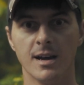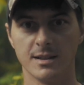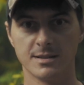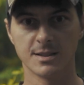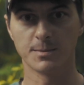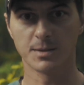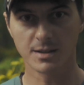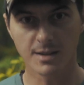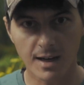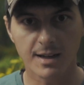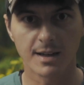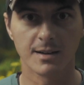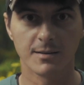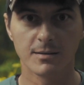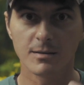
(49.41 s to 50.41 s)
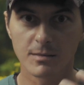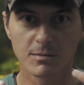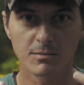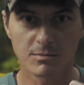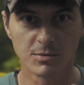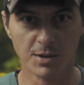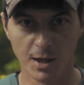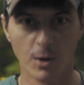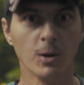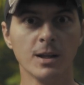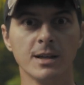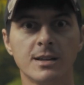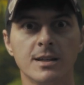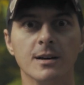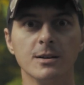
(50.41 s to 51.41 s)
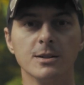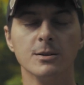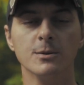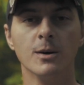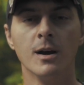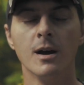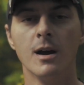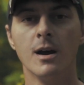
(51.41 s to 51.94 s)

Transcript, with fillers: It's something that can literally kill you.